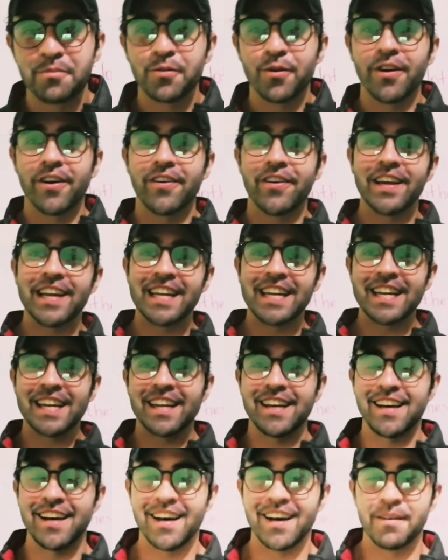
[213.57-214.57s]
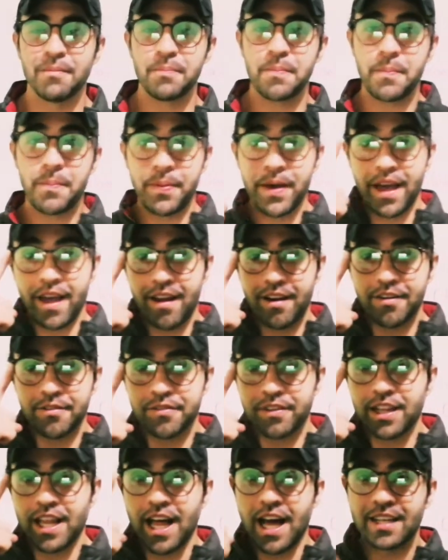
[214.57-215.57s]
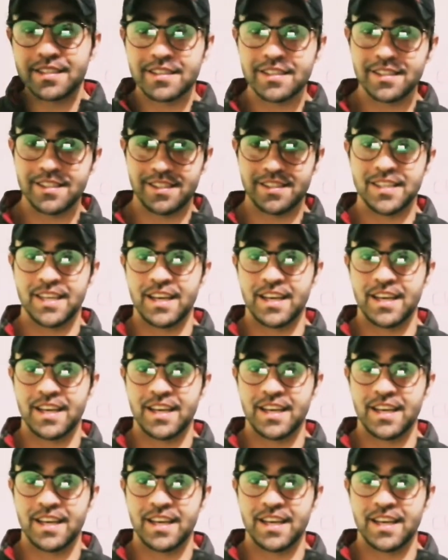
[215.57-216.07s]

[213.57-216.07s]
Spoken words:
wearing a pair of glasses,